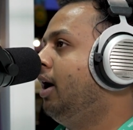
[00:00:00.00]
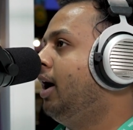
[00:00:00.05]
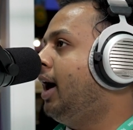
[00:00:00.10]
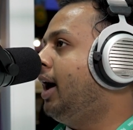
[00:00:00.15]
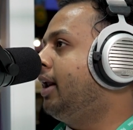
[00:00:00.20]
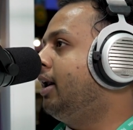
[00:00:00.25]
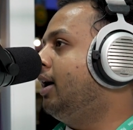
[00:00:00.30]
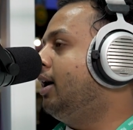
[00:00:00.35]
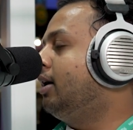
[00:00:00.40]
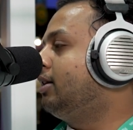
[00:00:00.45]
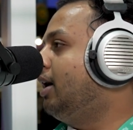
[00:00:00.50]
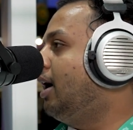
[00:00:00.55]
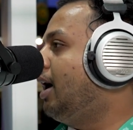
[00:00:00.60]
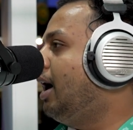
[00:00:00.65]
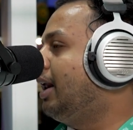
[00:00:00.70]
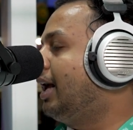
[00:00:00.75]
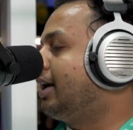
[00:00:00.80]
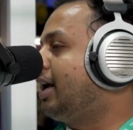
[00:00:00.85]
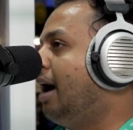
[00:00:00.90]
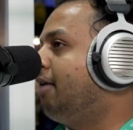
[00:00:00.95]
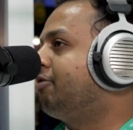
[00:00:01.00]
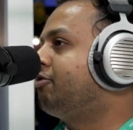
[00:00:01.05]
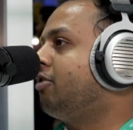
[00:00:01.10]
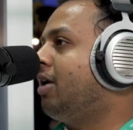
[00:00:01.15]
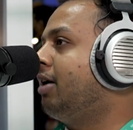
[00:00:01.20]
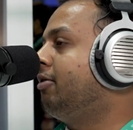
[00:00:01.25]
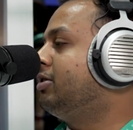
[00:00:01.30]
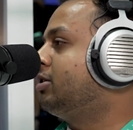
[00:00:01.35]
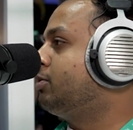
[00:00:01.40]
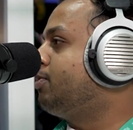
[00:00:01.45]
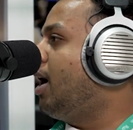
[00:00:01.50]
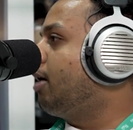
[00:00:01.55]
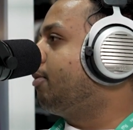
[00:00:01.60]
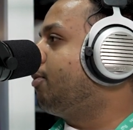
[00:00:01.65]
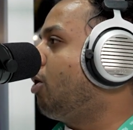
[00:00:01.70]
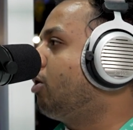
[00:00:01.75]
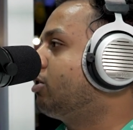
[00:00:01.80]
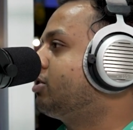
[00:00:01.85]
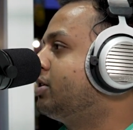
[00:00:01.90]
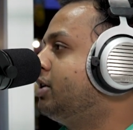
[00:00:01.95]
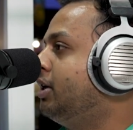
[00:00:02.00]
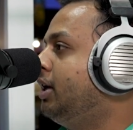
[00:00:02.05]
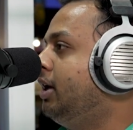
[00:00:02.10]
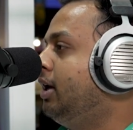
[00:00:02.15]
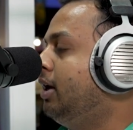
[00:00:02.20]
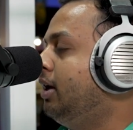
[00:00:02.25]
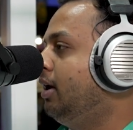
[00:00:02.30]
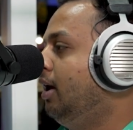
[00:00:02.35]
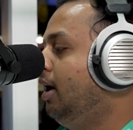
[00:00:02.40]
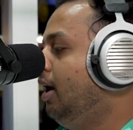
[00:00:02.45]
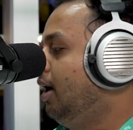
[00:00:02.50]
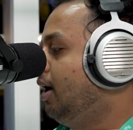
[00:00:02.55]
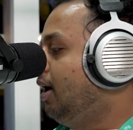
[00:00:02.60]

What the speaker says: and there are, like, I've tried with smart proxy,